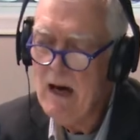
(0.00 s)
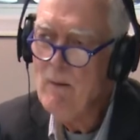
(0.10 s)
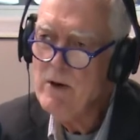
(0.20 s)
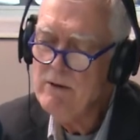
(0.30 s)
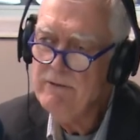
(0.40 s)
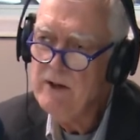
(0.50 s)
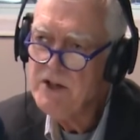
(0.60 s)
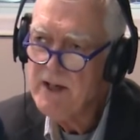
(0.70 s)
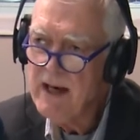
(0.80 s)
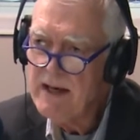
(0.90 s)
I wonder if
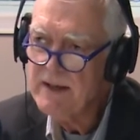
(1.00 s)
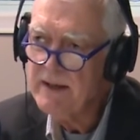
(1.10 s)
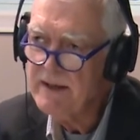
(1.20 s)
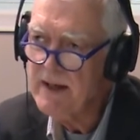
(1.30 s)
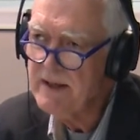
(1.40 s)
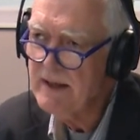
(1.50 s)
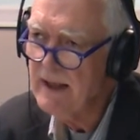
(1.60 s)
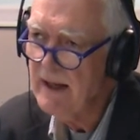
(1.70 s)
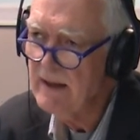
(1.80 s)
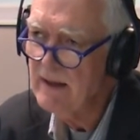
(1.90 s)
Virgin Atlantic is hitting
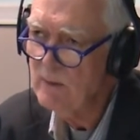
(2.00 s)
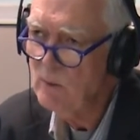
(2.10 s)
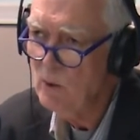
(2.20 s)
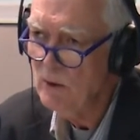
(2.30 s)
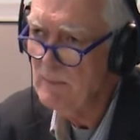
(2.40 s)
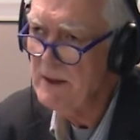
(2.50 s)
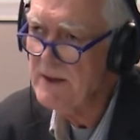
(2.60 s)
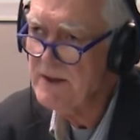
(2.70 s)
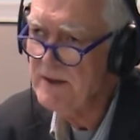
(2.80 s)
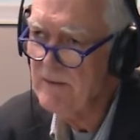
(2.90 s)
that little wall,
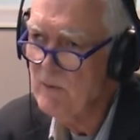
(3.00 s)
because